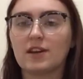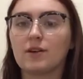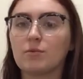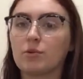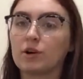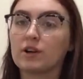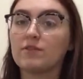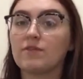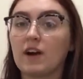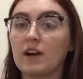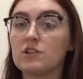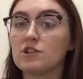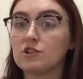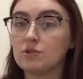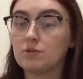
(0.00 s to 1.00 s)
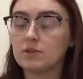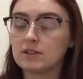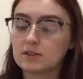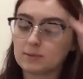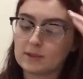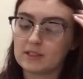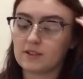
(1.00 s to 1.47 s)
that are more confined to the
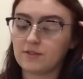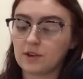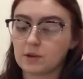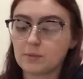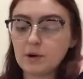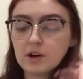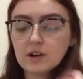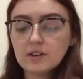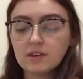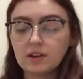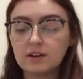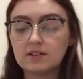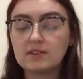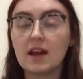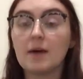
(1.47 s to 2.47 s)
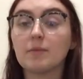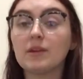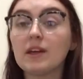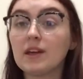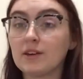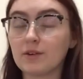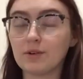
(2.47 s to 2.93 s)
specific book, there's
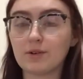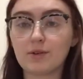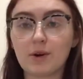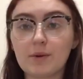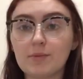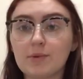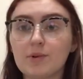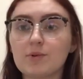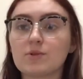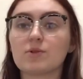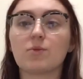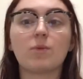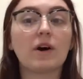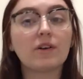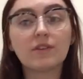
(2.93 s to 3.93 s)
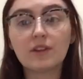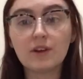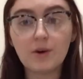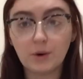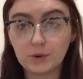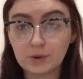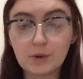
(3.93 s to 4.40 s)
Emily Inglethorpe, who is a wealthy
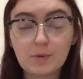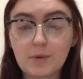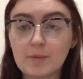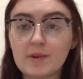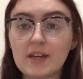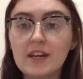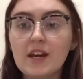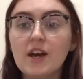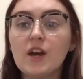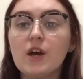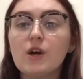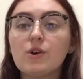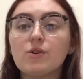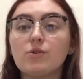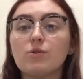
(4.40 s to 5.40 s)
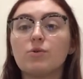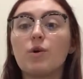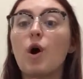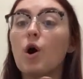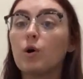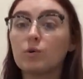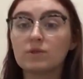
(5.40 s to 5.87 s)
older woman who
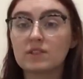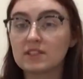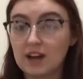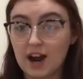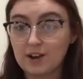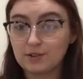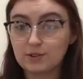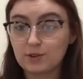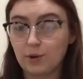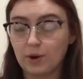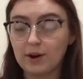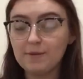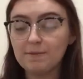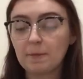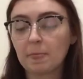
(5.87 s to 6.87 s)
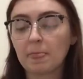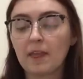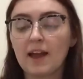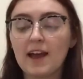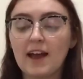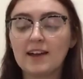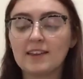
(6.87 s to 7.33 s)
owns Styles Court.
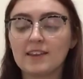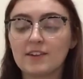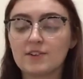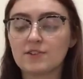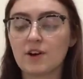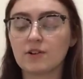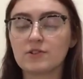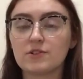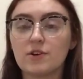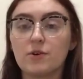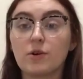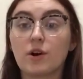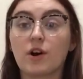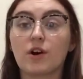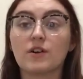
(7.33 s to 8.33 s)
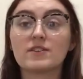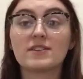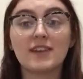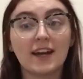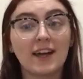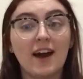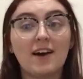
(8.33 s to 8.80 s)
And then there's also her
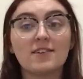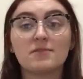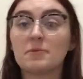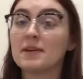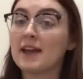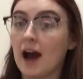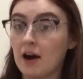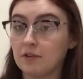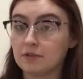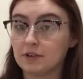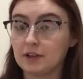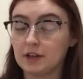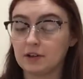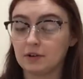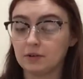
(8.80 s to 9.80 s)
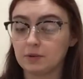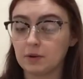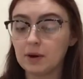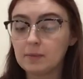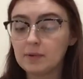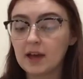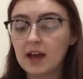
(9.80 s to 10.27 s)
second husband, Alfred
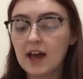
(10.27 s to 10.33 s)
Inglethorpe.